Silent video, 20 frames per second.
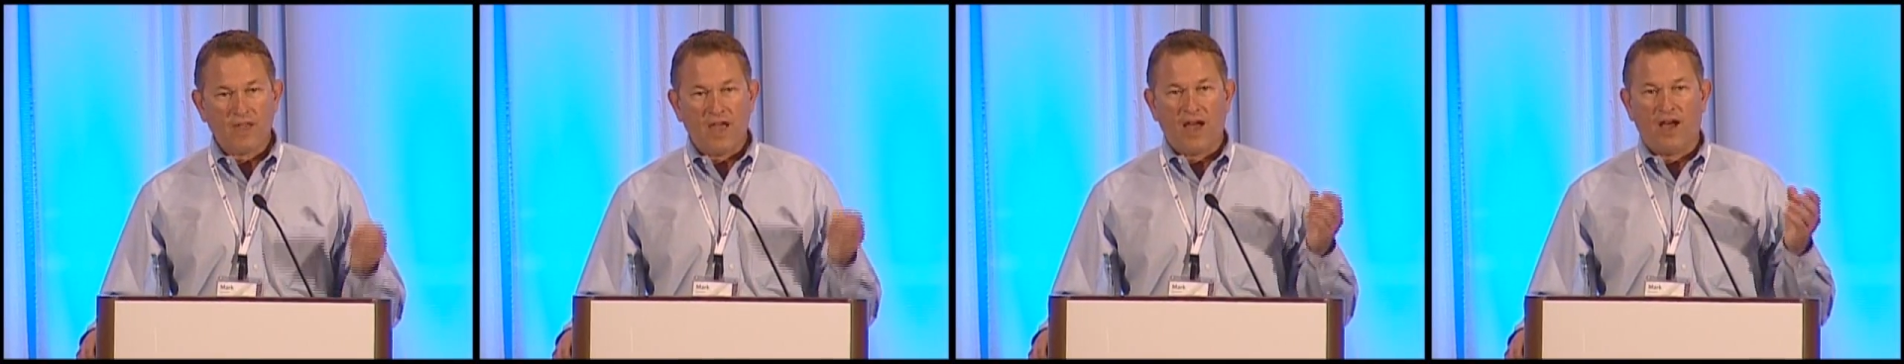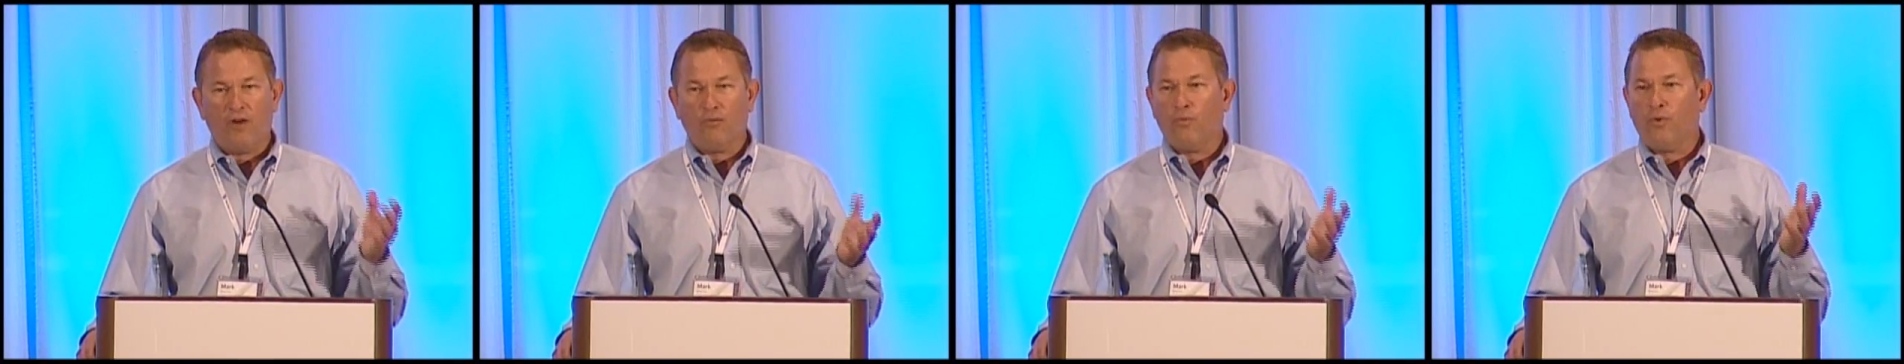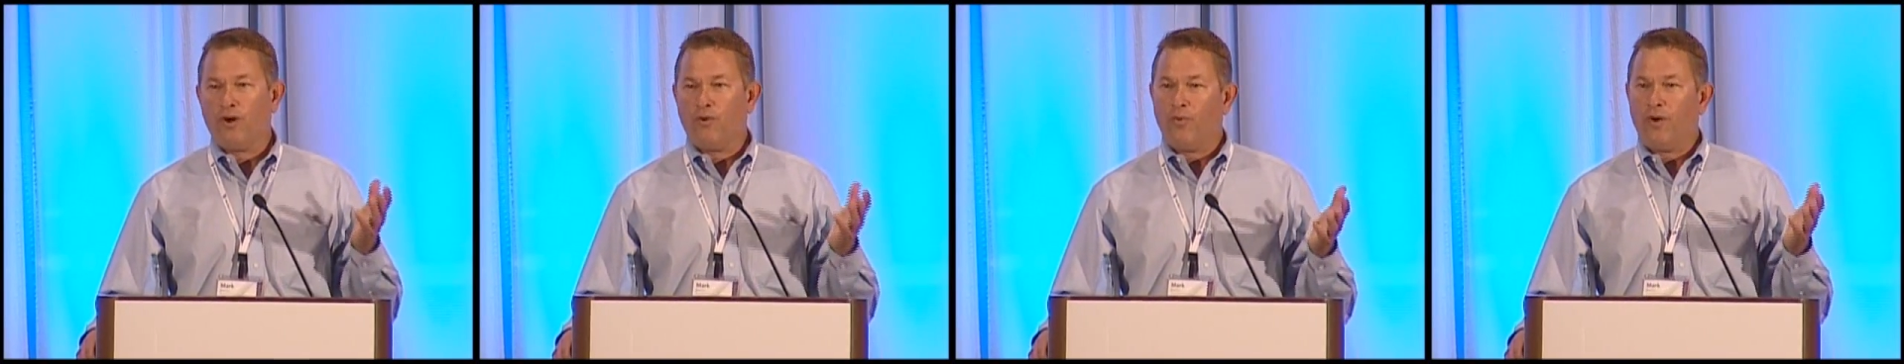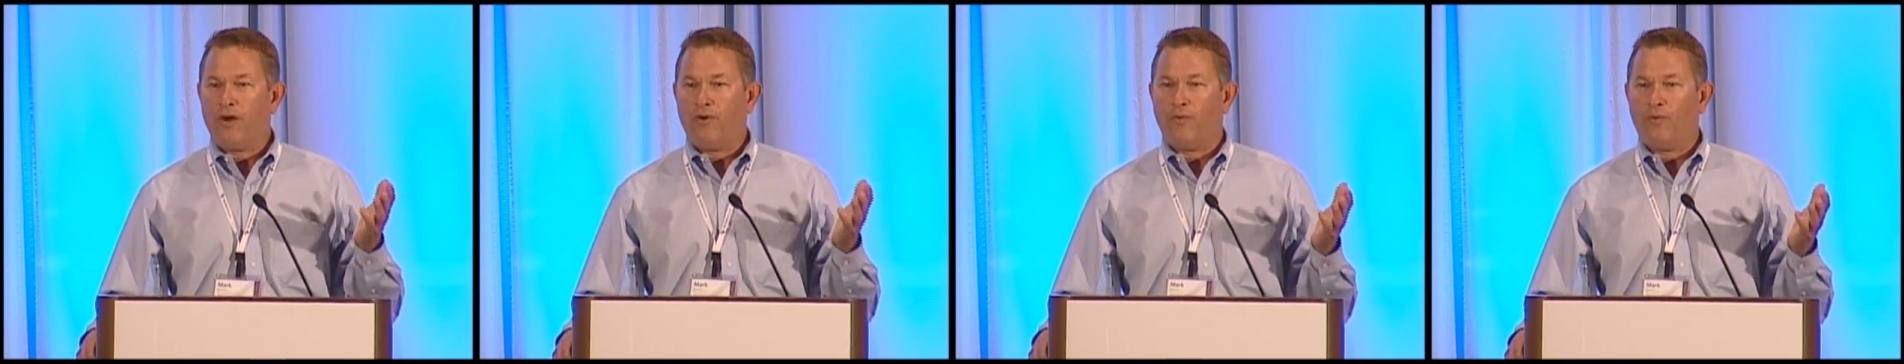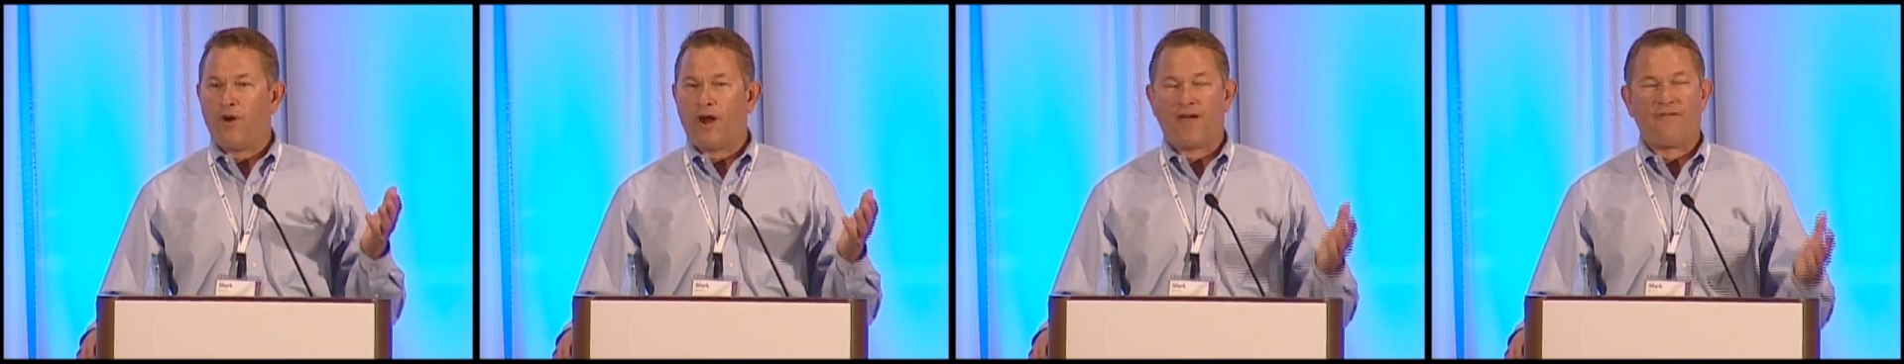uh,
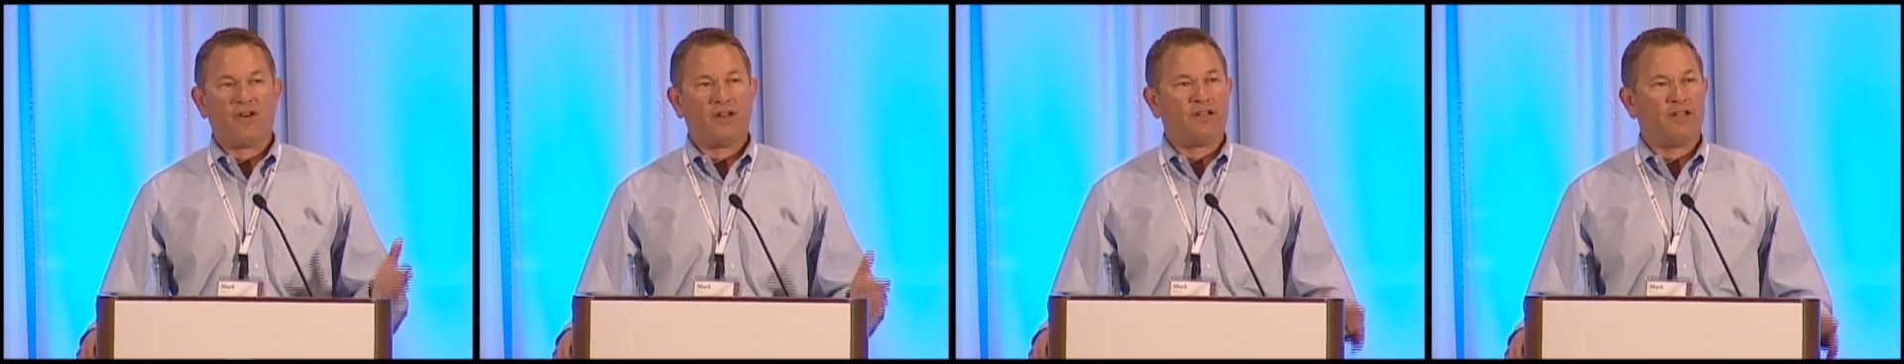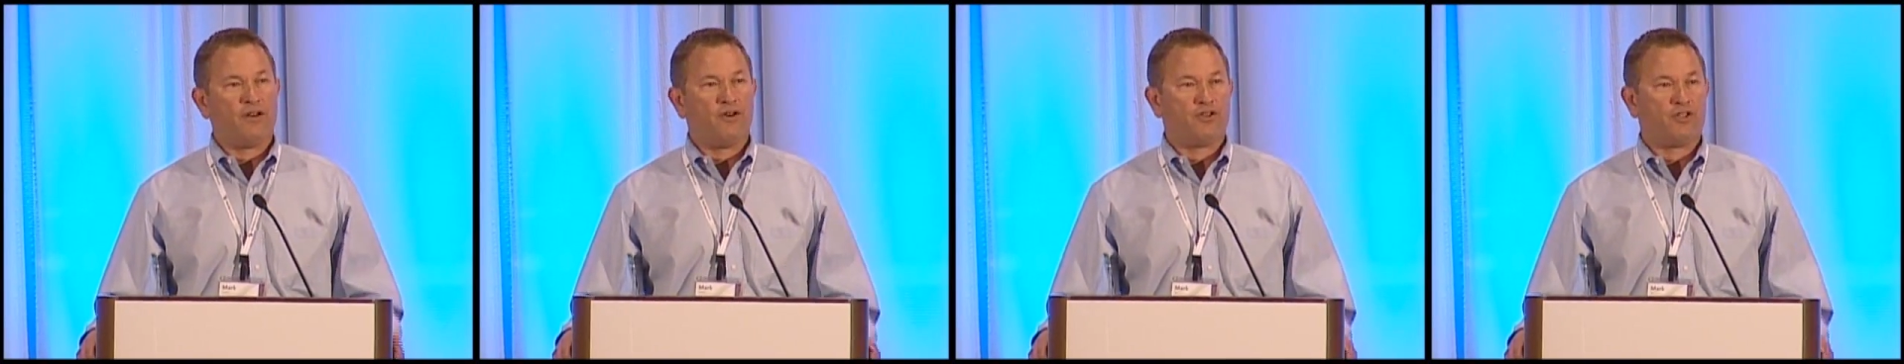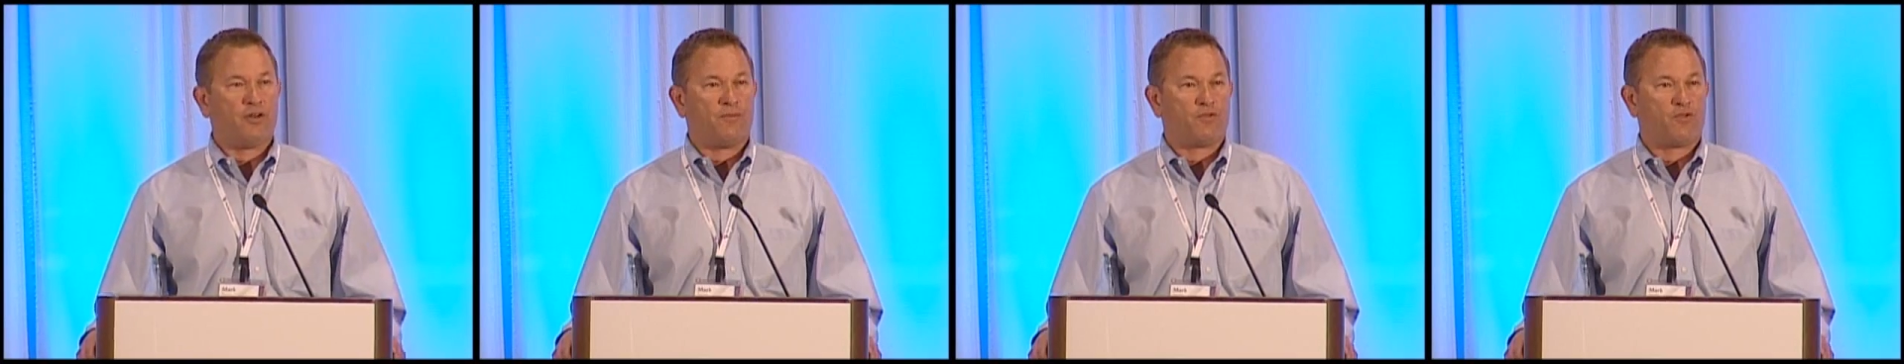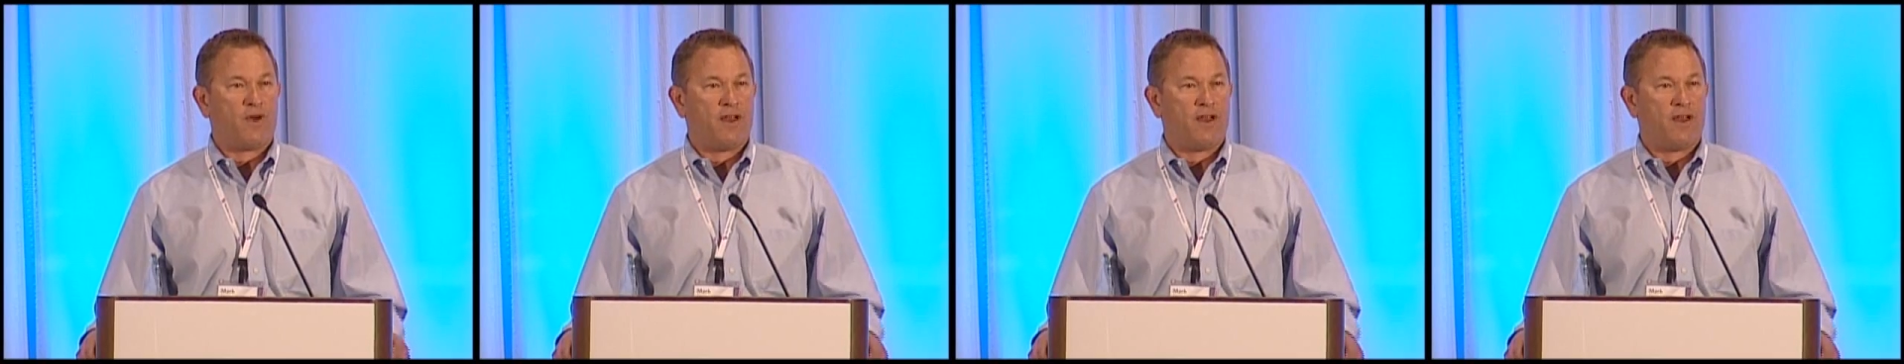we, are having a leadership